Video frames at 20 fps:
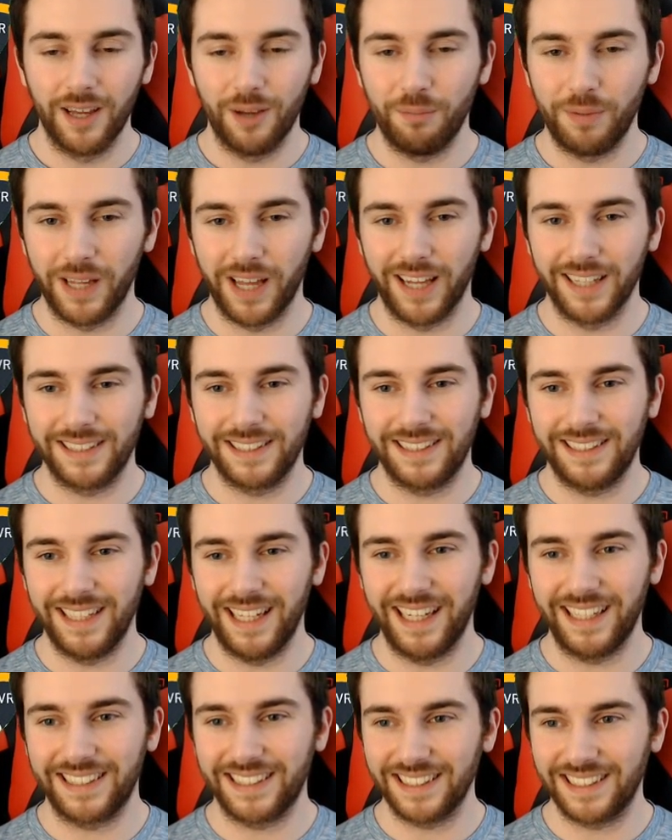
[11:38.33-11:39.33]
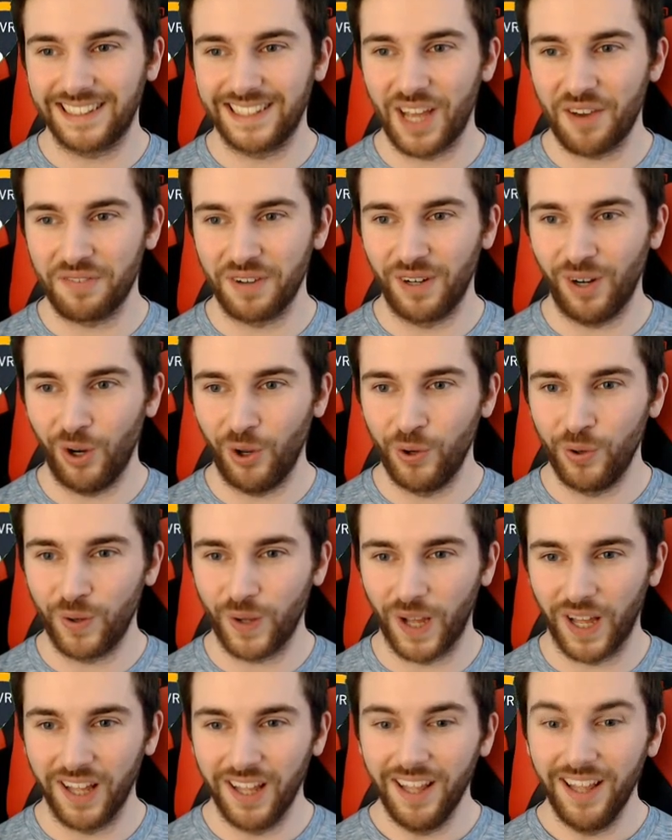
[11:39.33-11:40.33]
be a six seven
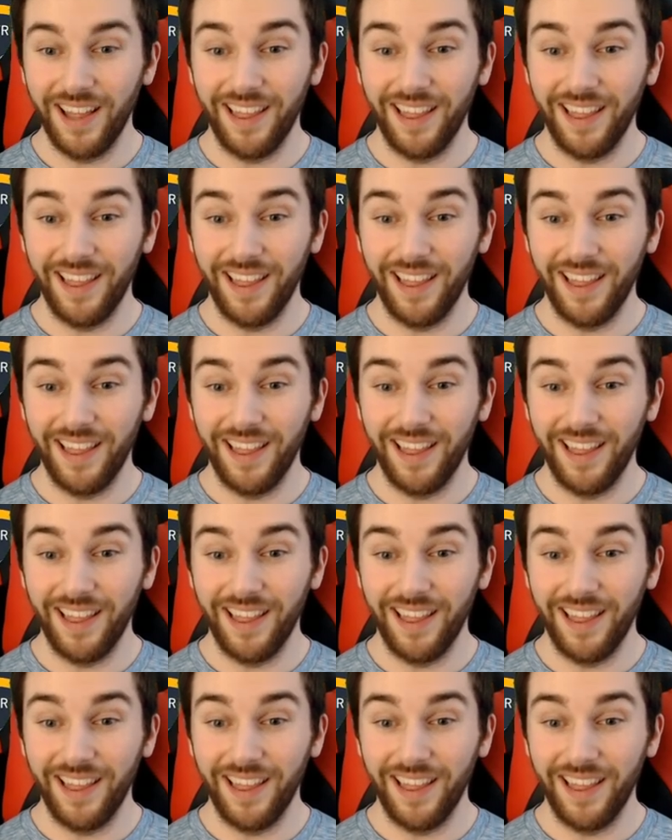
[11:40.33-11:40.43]
Luka.